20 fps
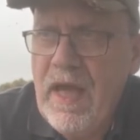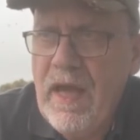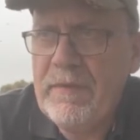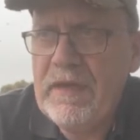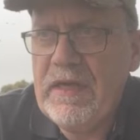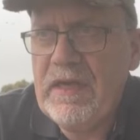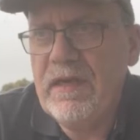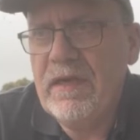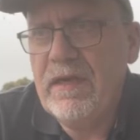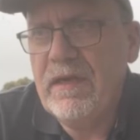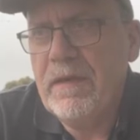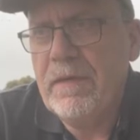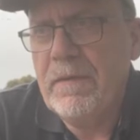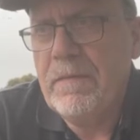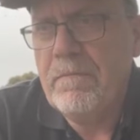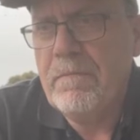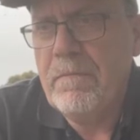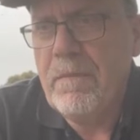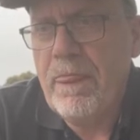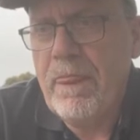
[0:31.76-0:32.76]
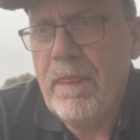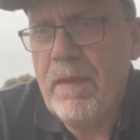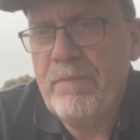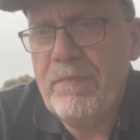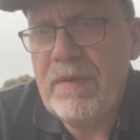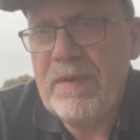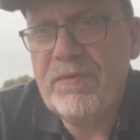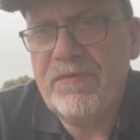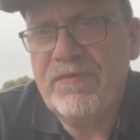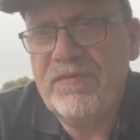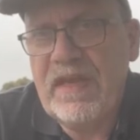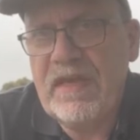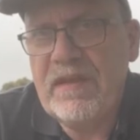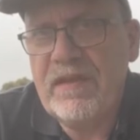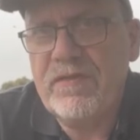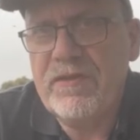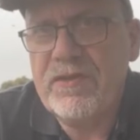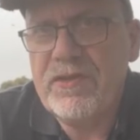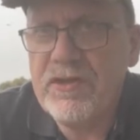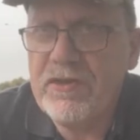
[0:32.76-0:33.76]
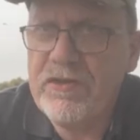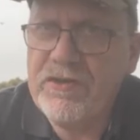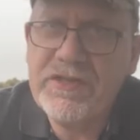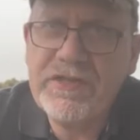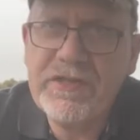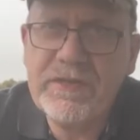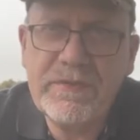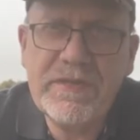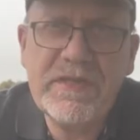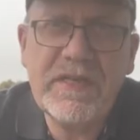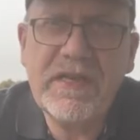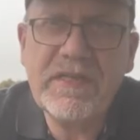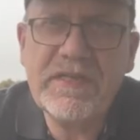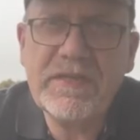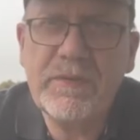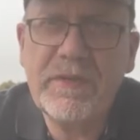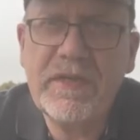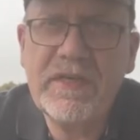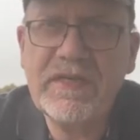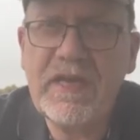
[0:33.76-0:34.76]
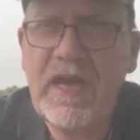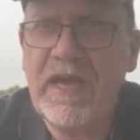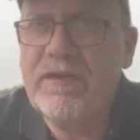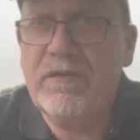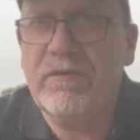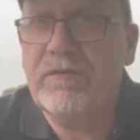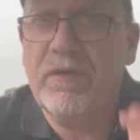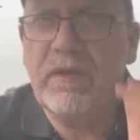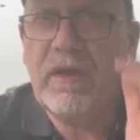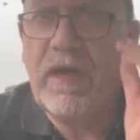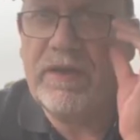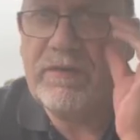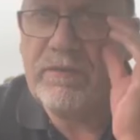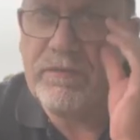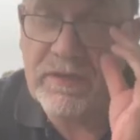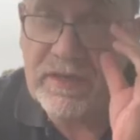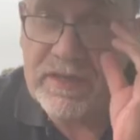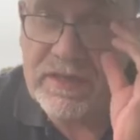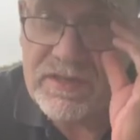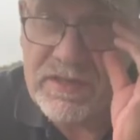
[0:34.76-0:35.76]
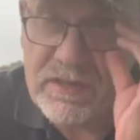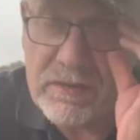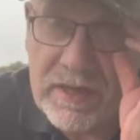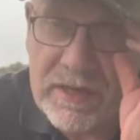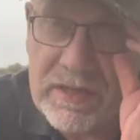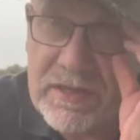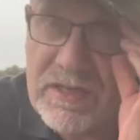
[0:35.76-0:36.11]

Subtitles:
I mean, people say that the church is obsessed with this. I don't think so,